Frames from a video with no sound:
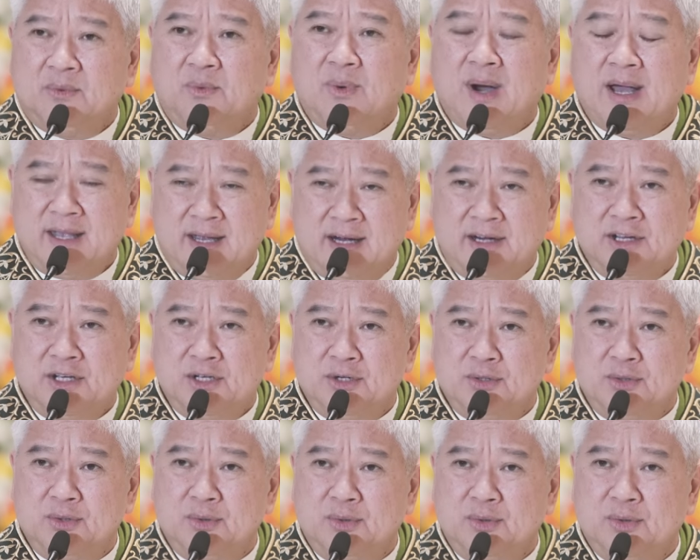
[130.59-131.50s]
why are
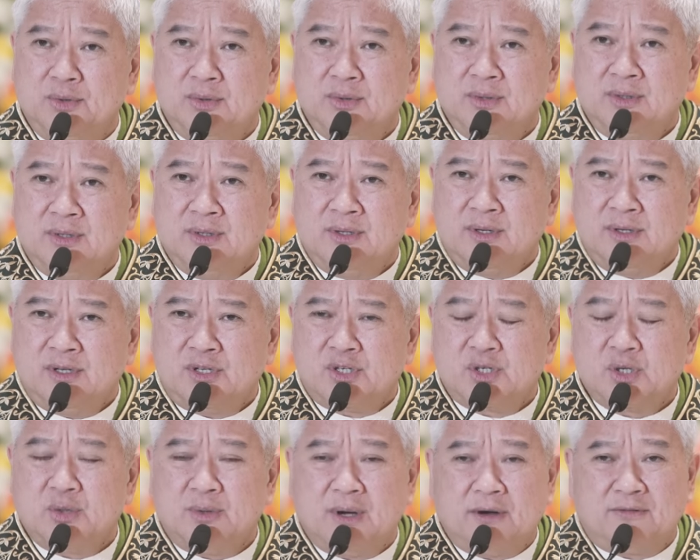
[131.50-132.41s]
you
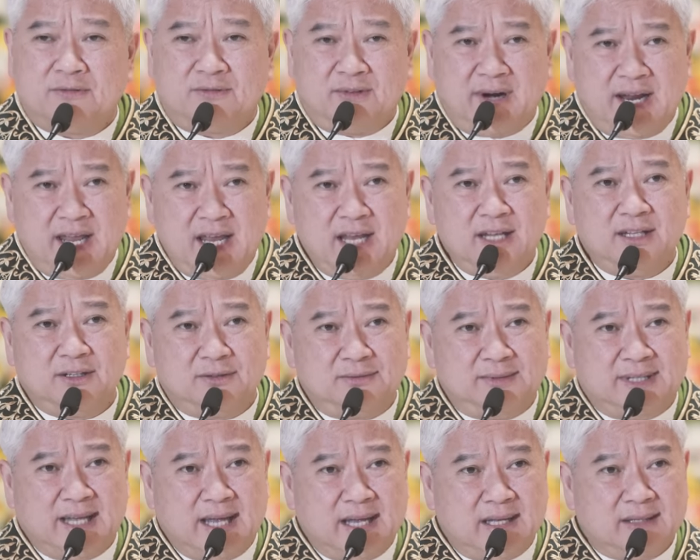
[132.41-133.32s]
so afraid
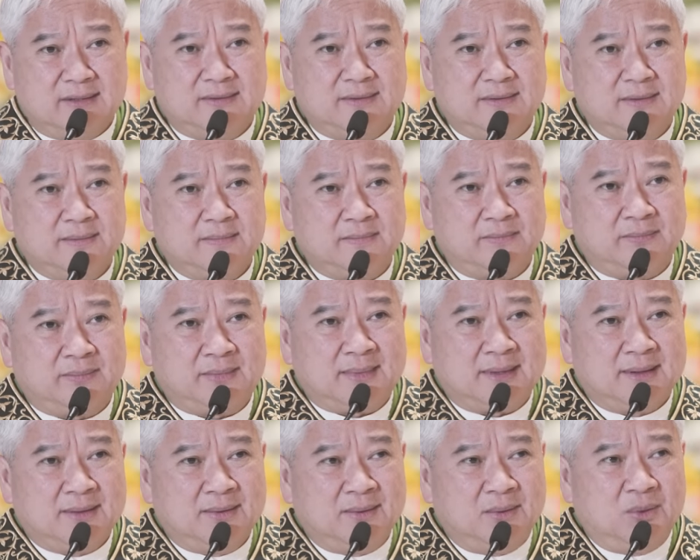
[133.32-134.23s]
of death
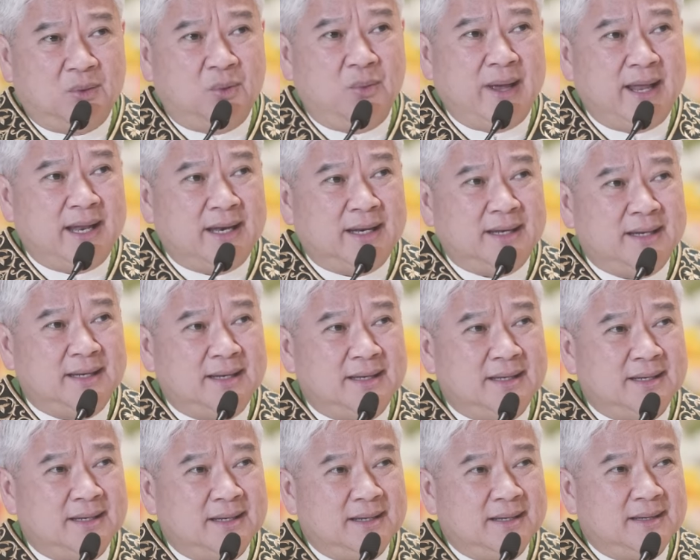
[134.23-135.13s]

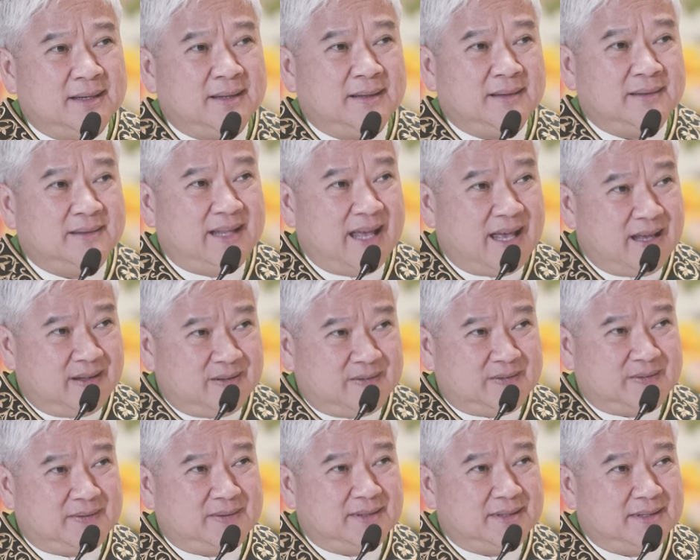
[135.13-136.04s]
when
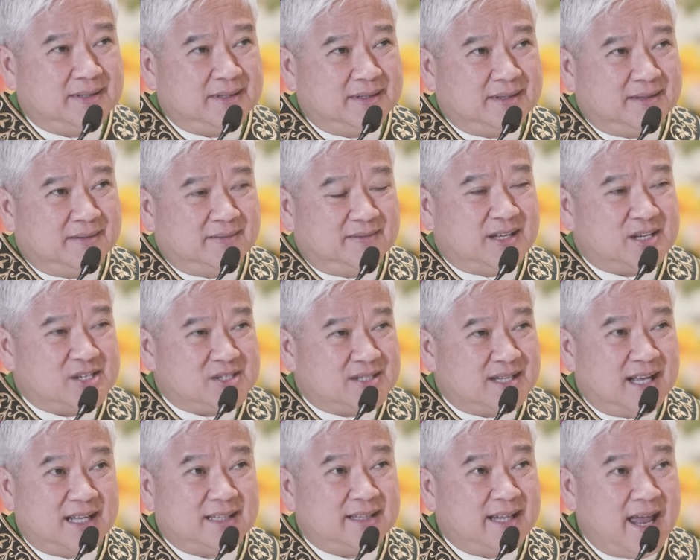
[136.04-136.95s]
death
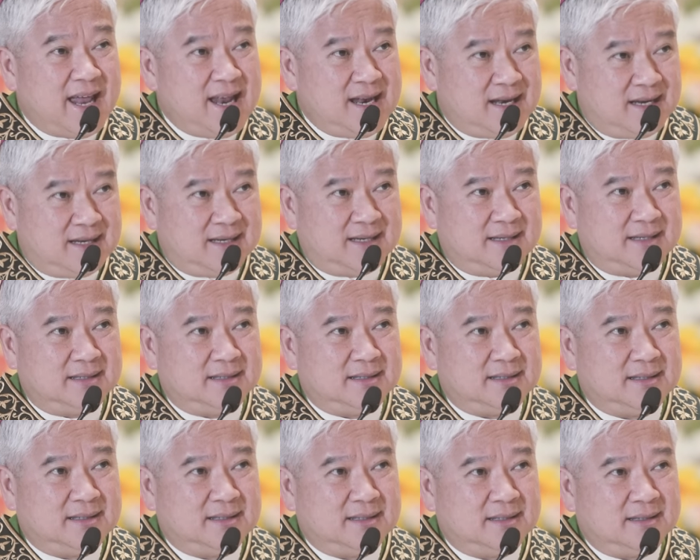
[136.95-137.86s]
does not end?
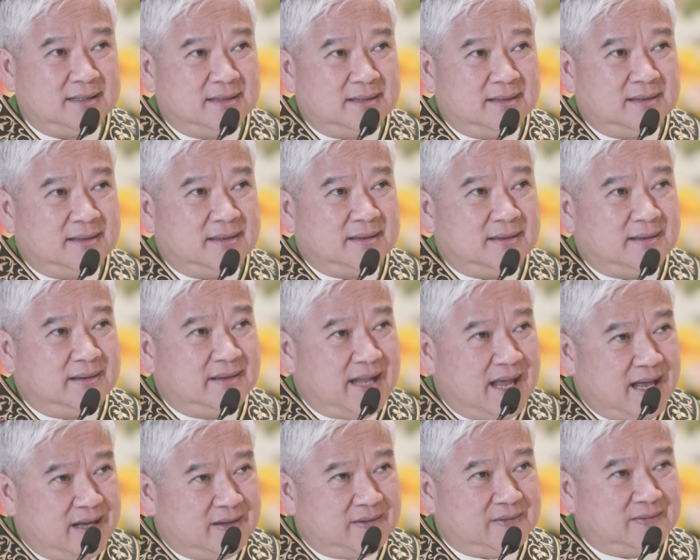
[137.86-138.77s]

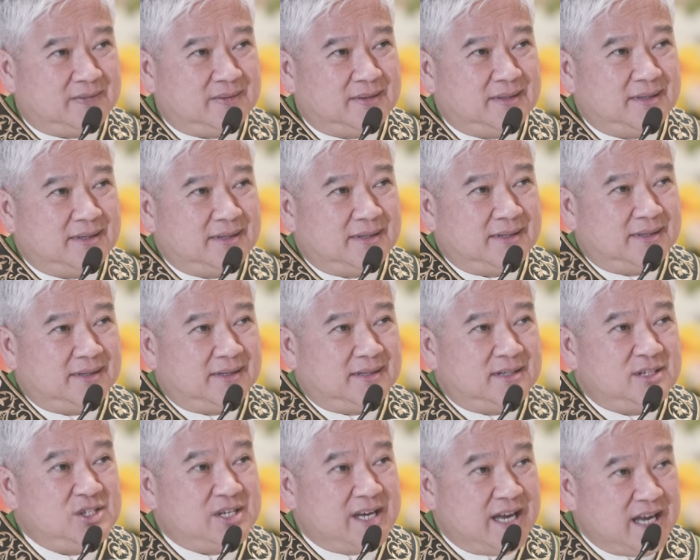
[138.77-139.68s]
Death
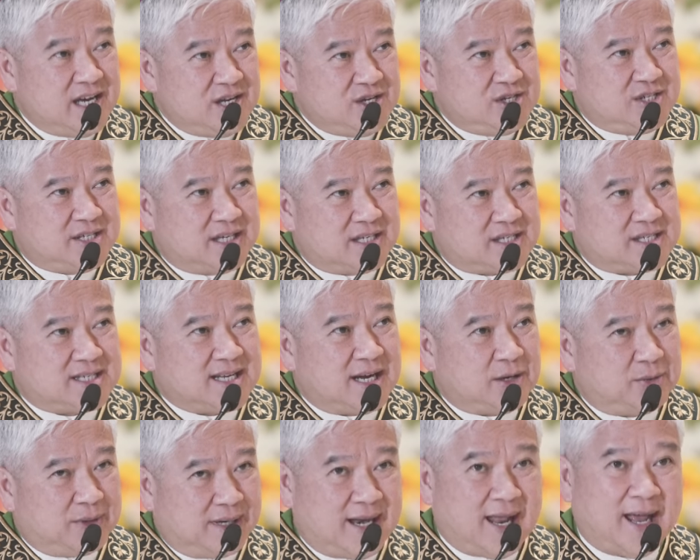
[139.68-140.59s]
changes
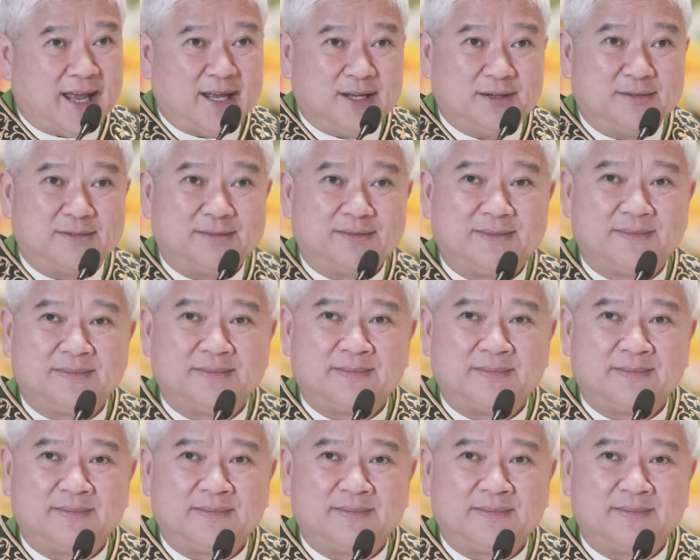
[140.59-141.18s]
our life.